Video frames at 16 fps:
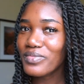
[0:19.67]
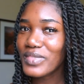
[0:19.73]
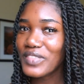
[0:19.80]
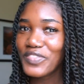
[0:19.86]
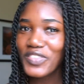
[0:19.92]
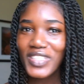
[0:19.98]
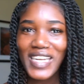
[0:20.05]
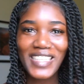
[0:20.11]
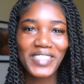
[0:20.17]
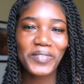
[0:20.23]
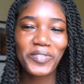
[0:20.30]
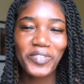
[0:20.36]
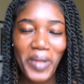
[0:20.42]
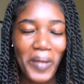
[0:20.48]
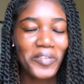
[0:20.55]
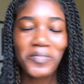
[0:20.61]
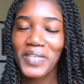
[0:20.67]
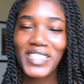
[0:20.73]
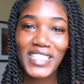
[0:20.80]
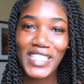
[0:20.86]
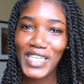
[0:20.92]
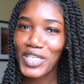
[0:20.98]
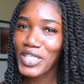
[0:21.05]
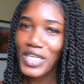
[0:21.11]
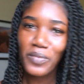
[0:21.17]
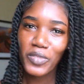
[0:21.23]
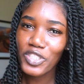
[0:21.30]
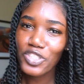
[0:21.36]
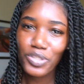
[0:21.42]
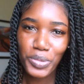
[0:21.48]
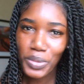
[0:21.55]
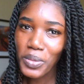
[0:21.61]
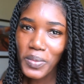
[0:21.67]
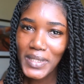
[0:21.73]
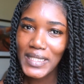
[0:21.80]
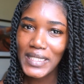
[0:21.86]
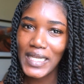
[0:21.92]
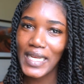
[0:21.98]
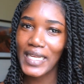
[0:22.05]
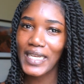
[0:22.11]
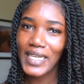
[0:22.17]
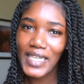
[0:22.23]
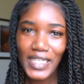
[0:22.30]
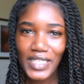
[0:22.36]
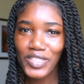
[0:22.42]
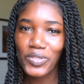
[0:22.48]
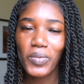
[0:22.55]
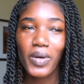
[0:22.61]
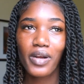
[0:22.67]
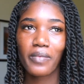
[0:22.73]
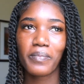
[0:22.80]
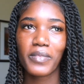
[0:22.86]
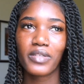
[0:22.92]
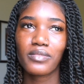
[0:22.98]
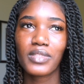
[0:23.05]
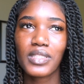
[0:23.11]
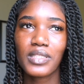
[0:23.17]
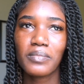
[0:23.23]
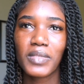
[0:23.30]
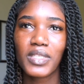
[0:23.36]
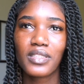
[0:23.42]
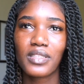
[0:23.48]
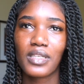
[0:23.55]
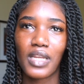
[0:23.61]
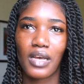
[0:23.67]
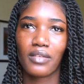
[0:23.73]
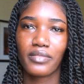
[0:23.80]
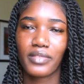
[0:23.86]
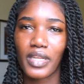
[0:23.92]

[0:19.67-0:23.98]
If you're not subscribed to my channel, then what you're doing, like, you are really missing out.